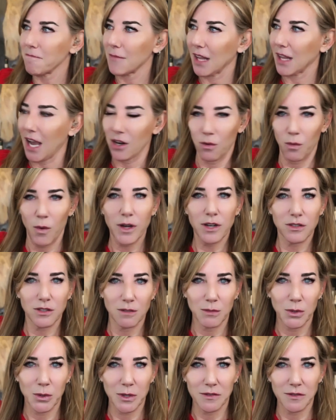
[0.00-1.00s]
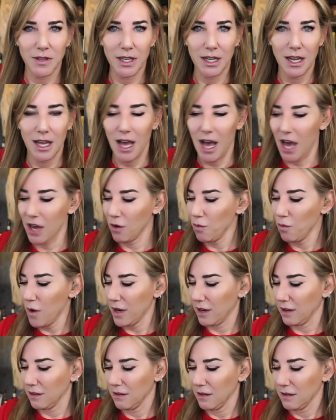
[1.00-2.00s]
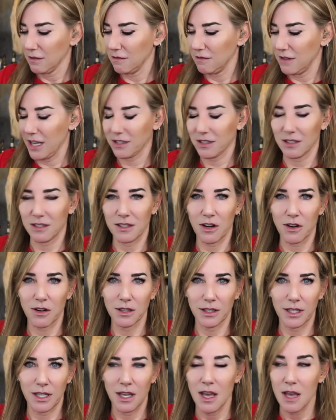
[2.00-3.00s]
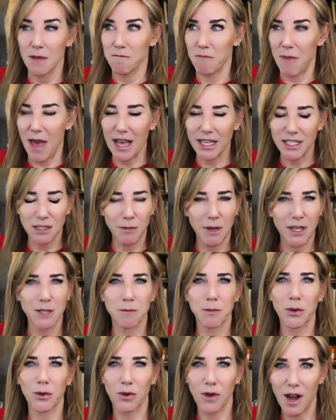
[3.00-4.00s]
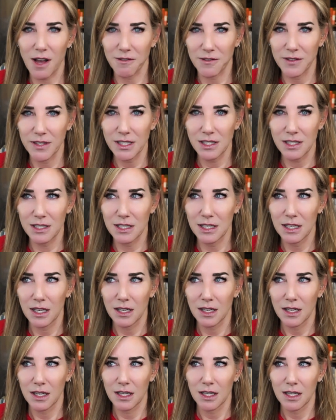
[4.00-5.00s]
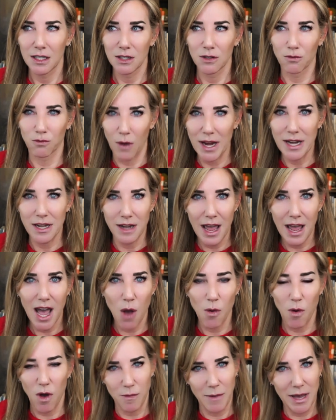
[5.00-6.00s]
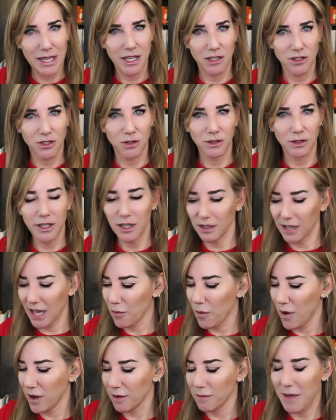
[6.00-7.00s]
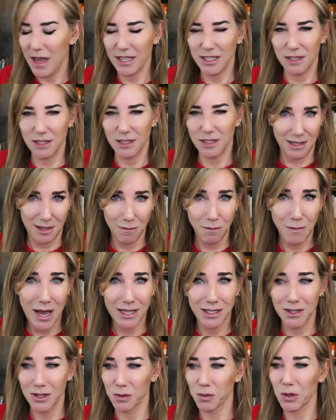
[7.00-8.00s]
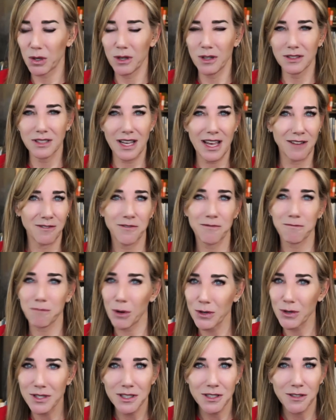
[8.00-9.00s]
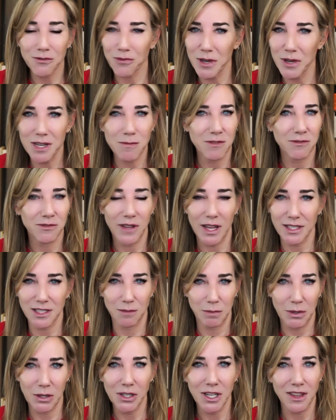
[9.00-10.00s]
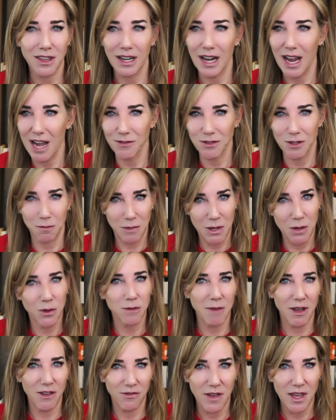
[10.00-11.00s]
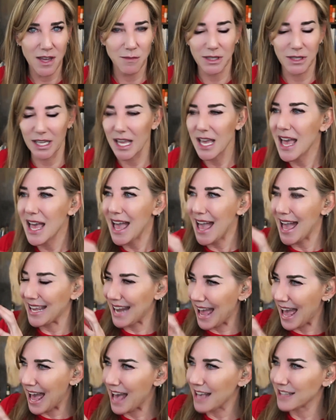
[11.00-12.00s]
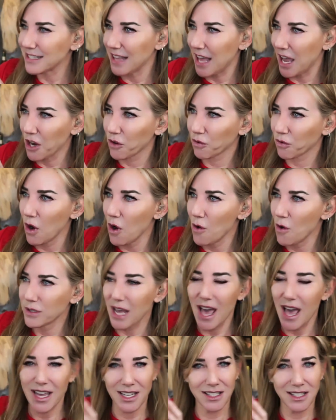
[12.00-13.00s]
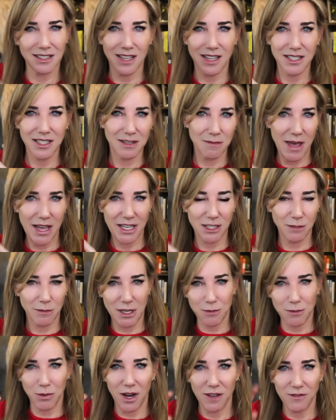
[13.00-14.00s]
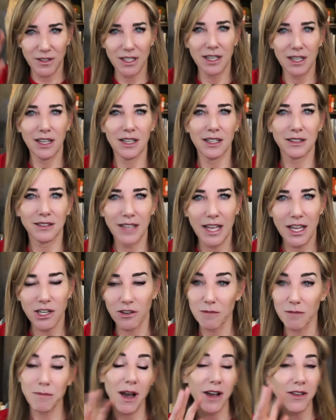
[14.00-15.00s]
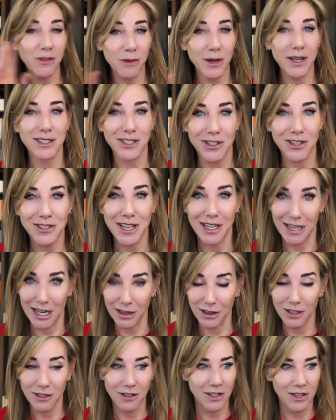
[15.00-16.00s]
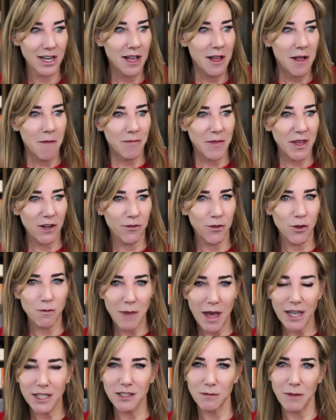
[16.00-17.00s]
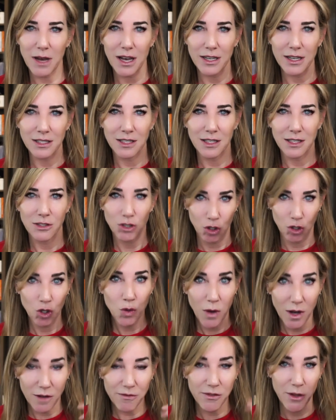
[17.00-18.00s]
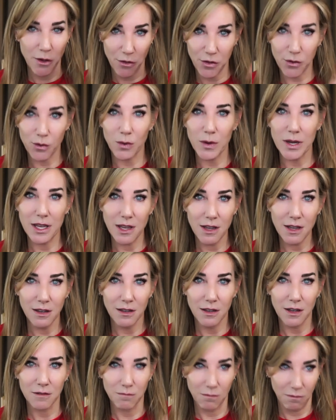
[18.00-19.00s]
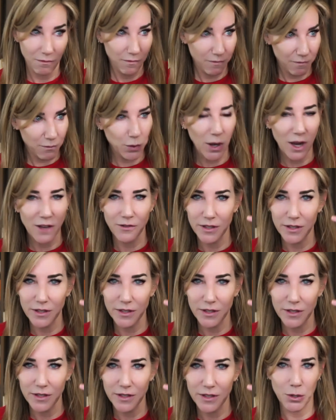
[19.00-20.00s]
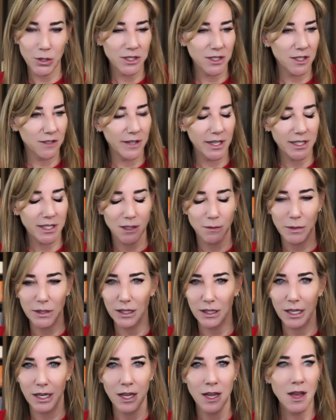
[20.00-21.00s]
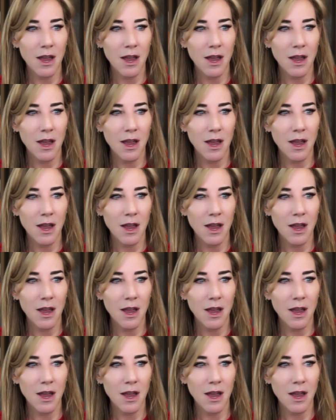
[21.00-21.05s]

I don't want to do more of it. I don't want to necessarily maximize profits right now while my kids are little, I want to maximize impact in the world and personal freedom and flexibility that I have to be with my family. And as that grows, I can decide to maximize profit later. And by the way, it turns out I learned that if you maximize two of the three profits, personal flexibility,